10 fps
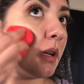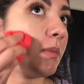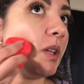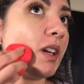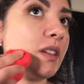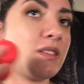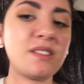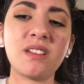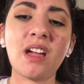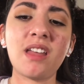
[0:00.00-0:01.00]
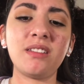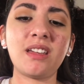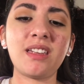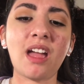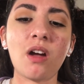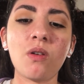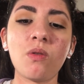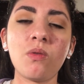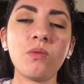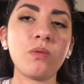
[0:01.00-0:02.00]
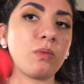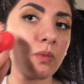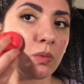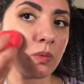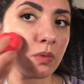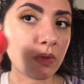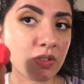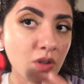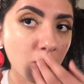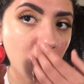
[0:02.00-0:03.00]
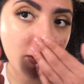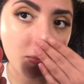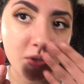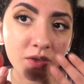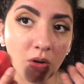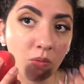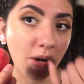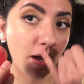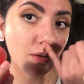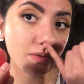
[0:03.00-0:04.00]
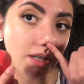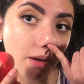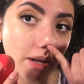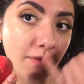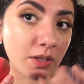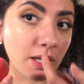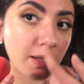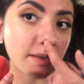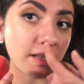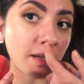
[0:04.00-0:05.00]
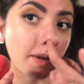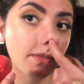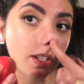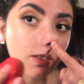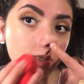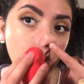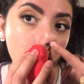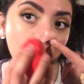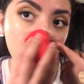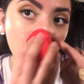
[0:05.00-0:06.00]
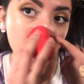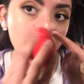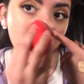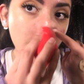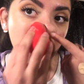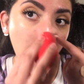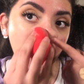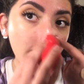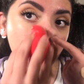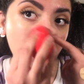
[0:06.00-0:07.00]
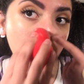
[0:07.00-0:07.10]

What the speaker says: because I didn't like how it was so round, and I would have to like stick my fingers up my nose to do that,